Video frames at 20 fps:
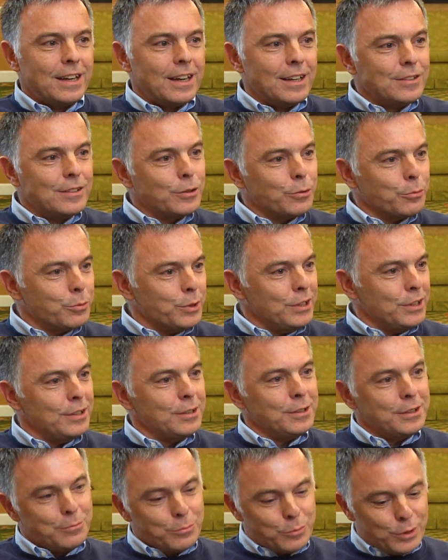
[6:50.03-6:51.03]
And so we
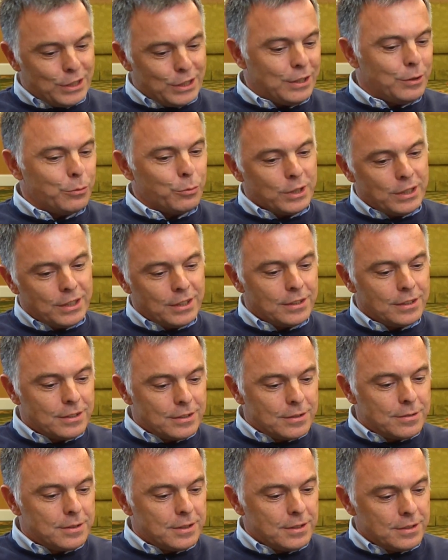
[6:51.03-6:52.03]
hear
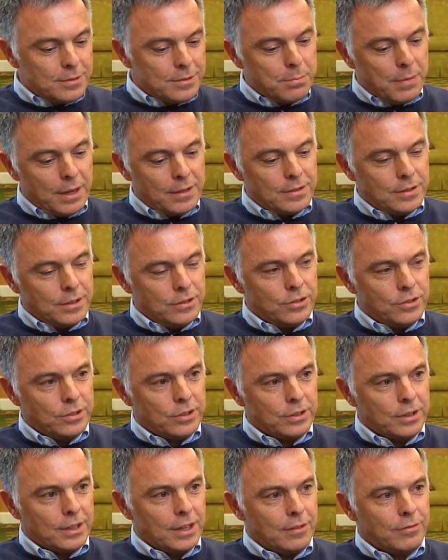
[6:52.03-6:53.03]
this
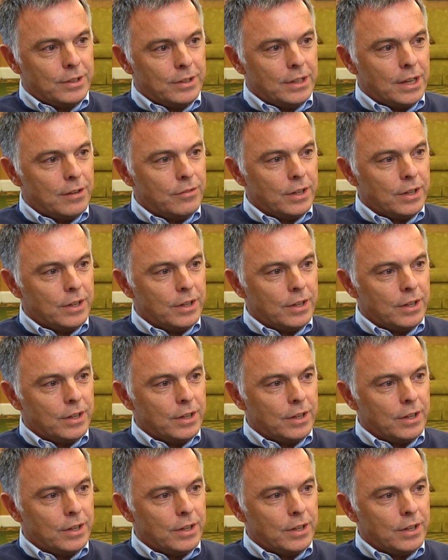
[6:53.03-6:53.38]
message every